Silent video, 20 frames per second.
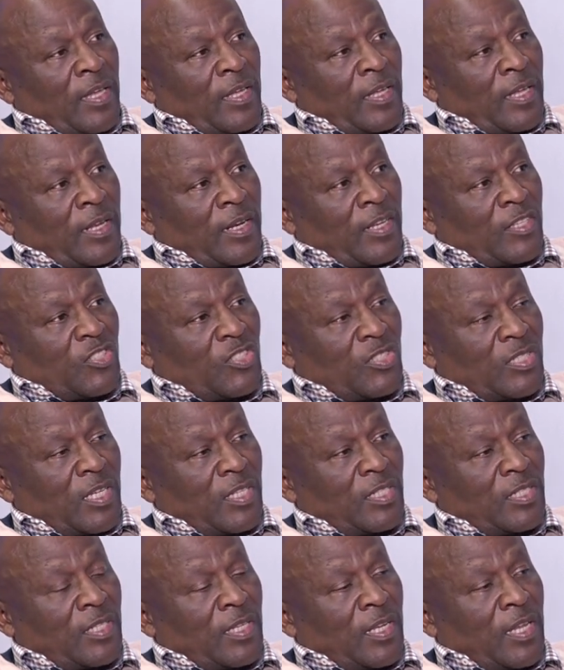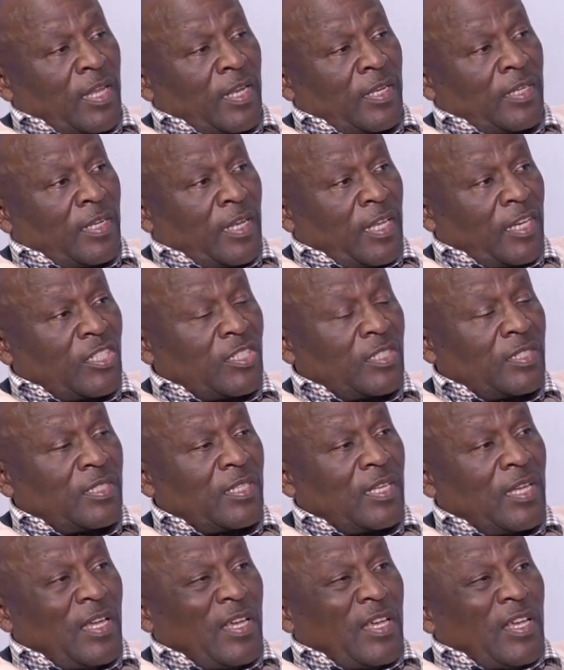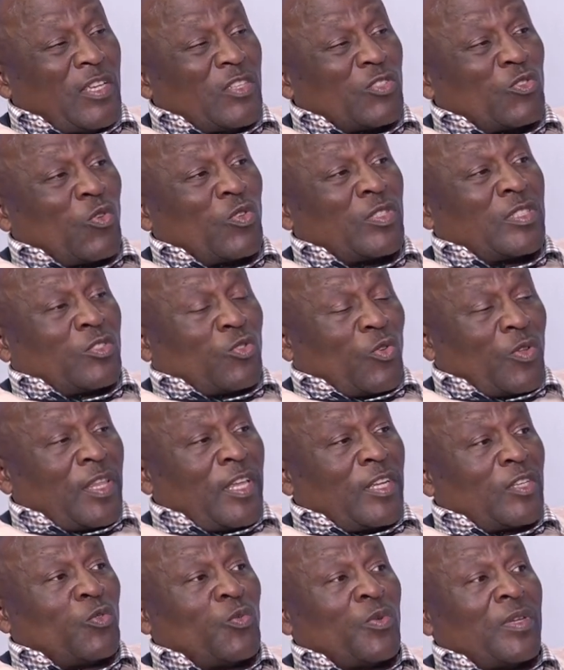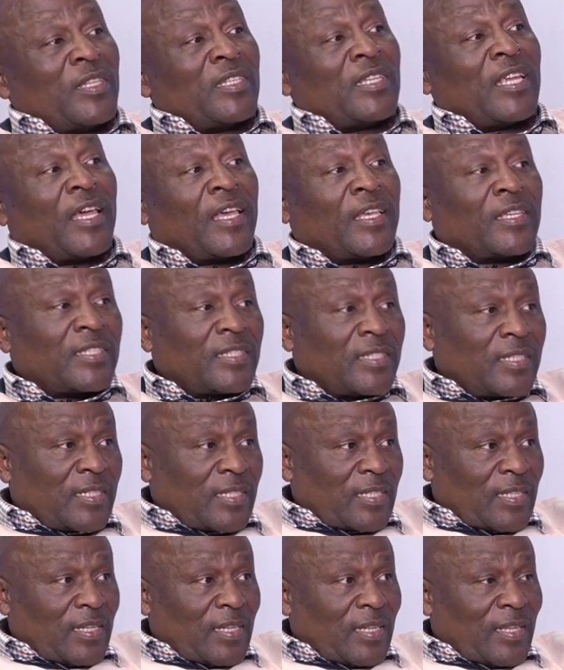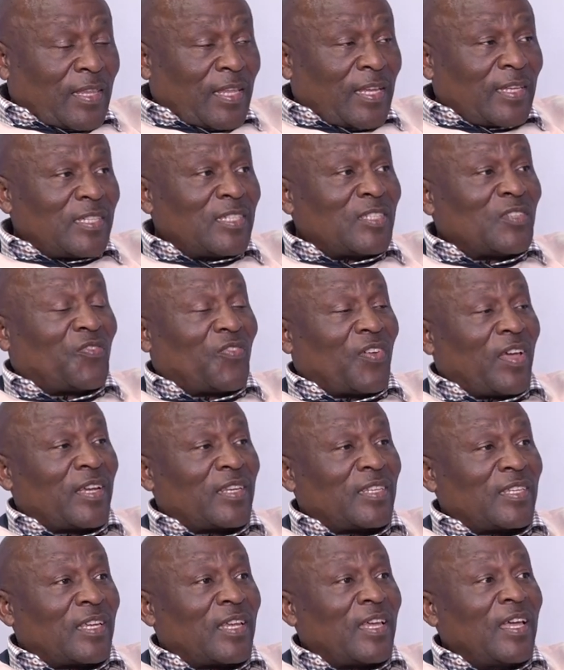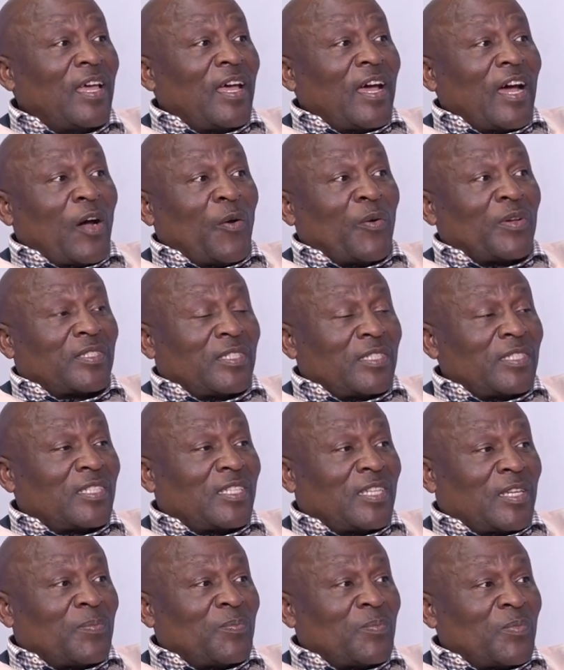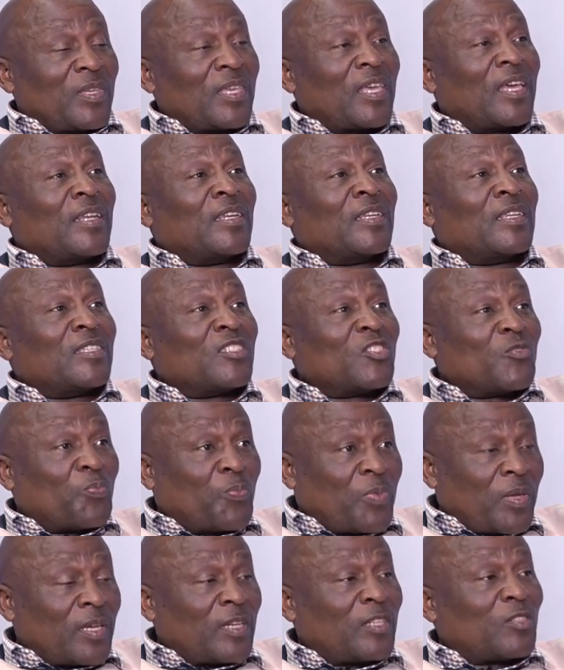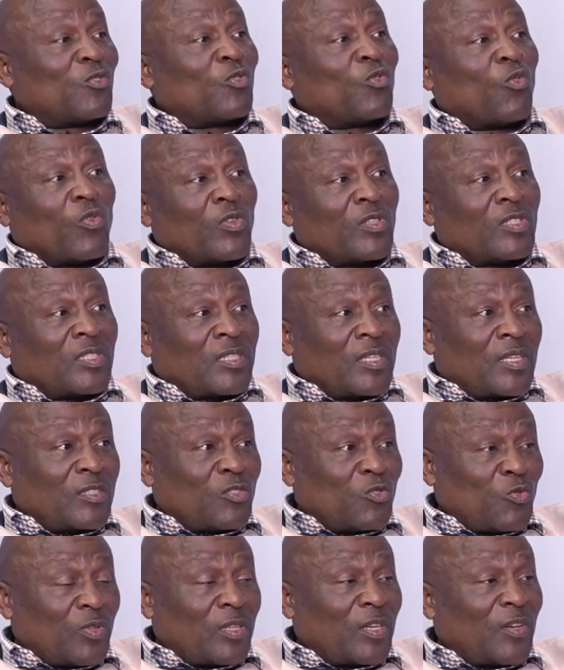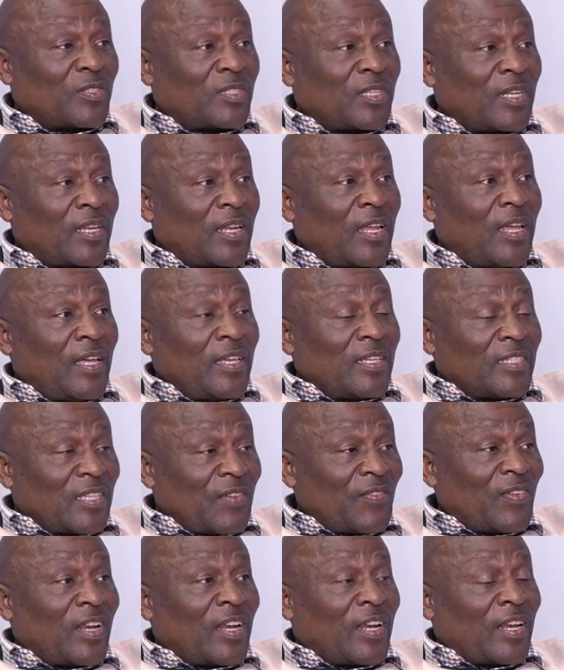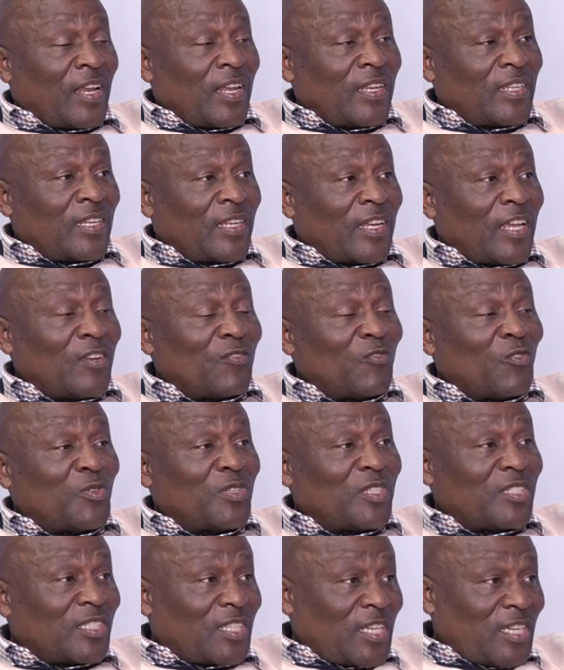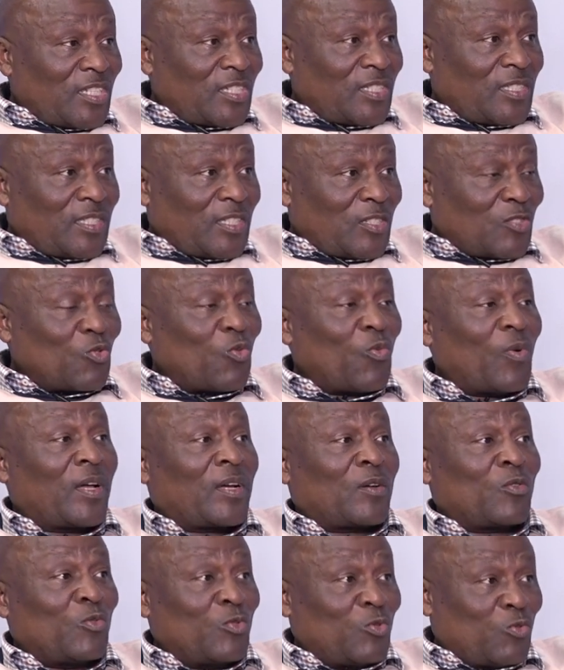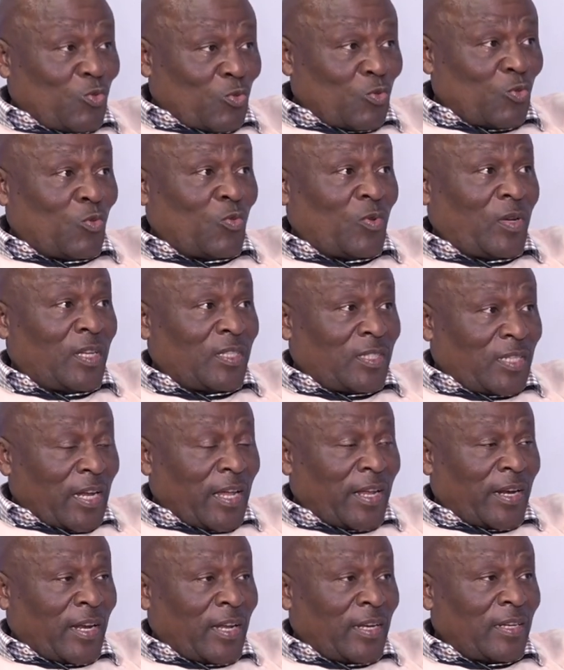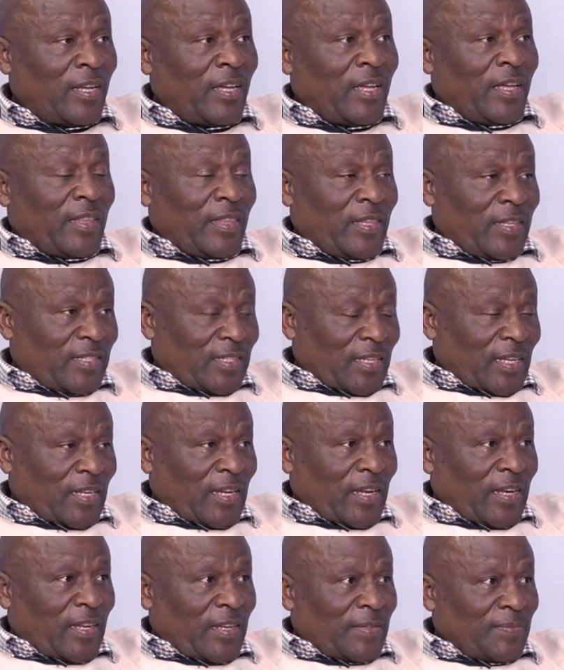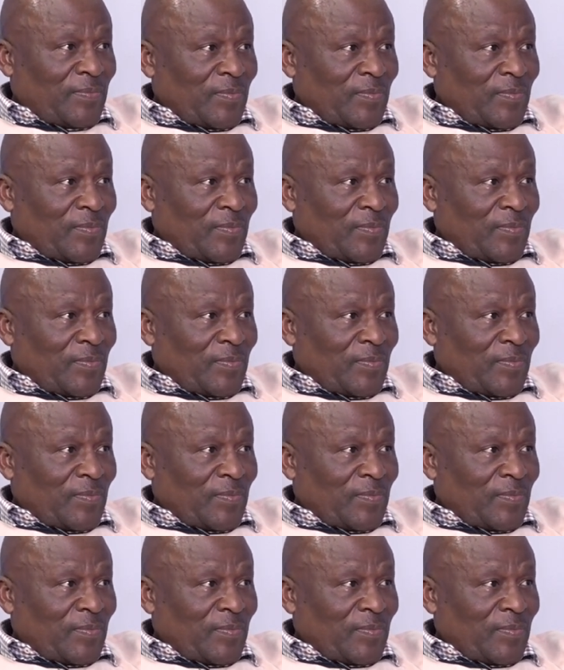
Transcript: registration and elections, so that we test that in fact our system can speak to those 2,799 voting stations. So we're going to do a dry run this Saturday.